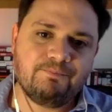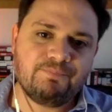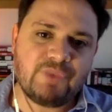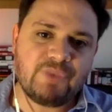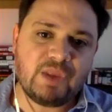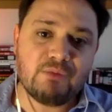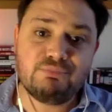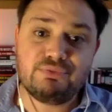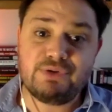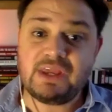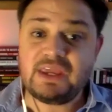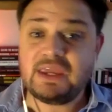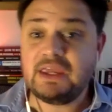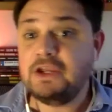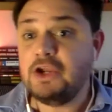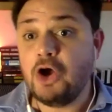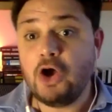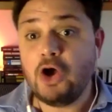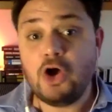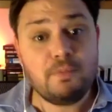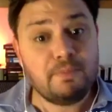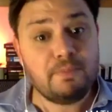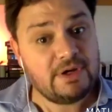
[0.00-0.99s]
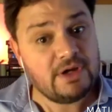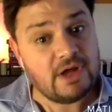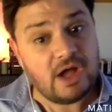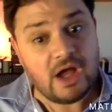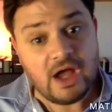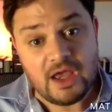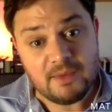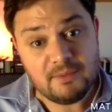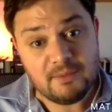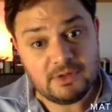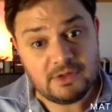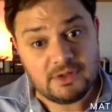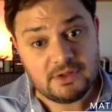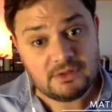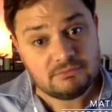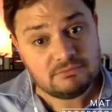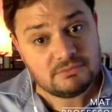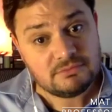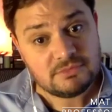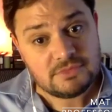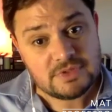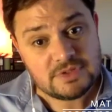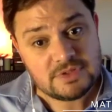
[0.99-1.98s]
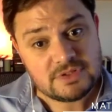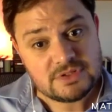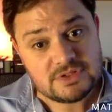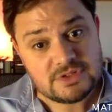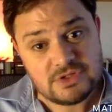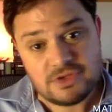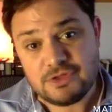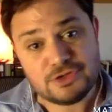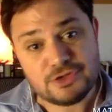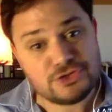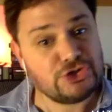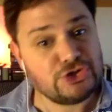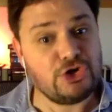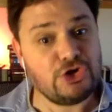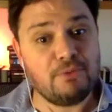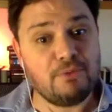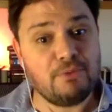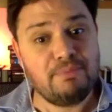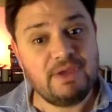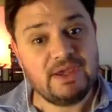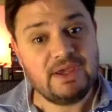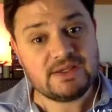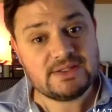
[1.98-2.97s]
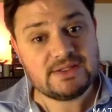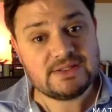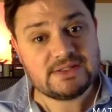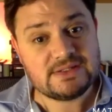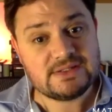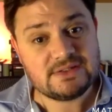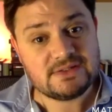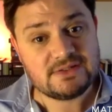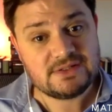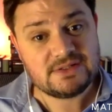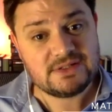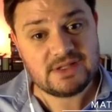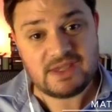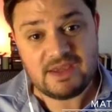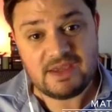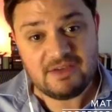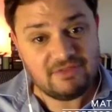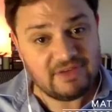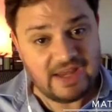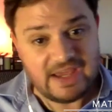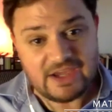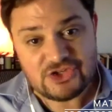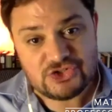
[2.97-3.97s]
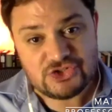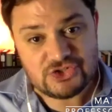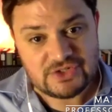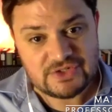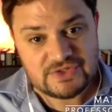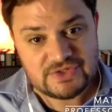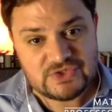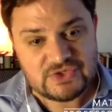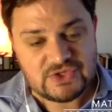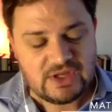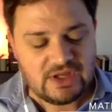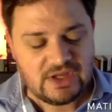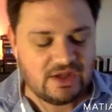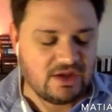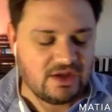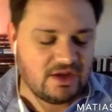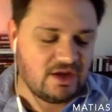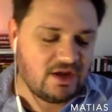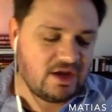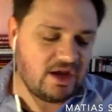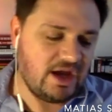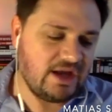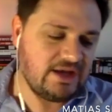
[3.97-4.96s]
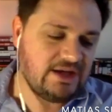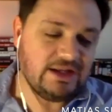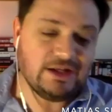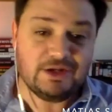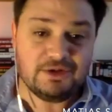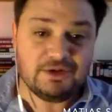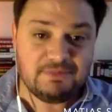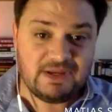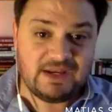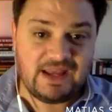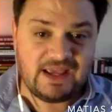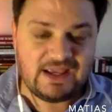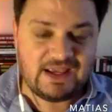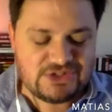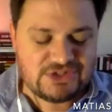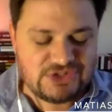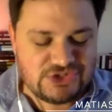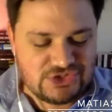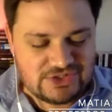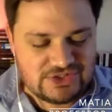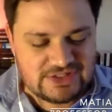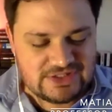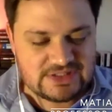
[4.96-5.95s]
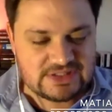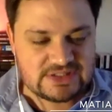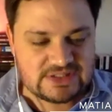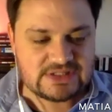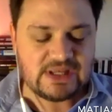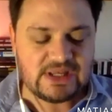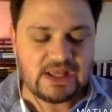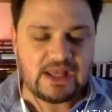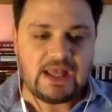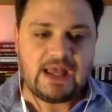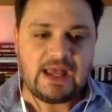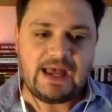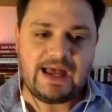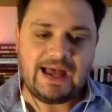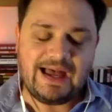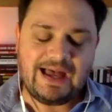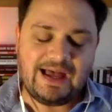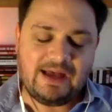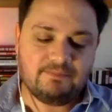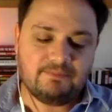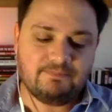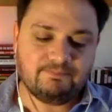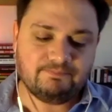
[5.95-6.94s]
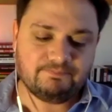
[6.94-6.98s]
bringing Oppenheimer to the tropics to give lectures and illuminate students. And